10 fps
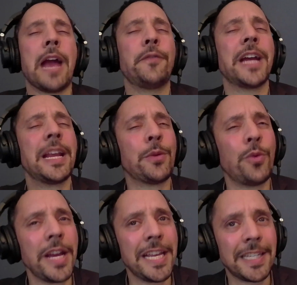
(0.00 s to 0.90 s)
forgot
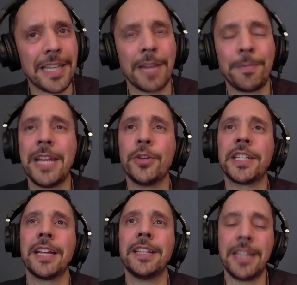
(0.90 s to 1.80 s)
what he said, but he was
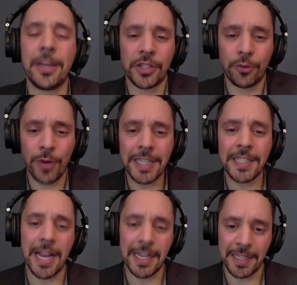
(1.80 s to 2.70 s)

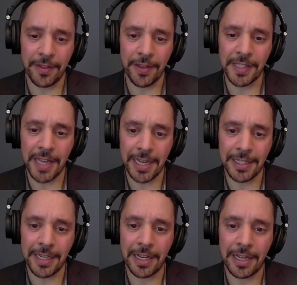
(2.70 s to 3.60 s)
criticizing this
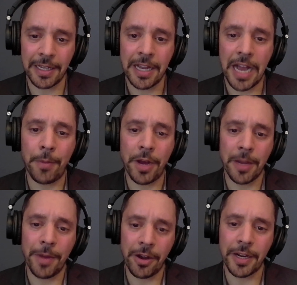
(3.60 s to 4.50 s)
idea among
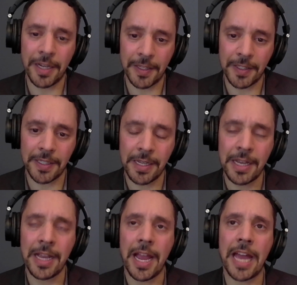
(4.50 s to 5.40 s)
Americans
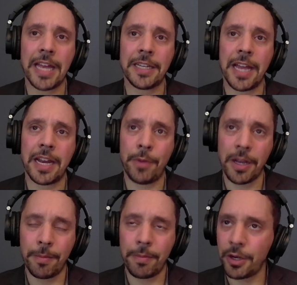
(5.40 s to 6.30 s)
and among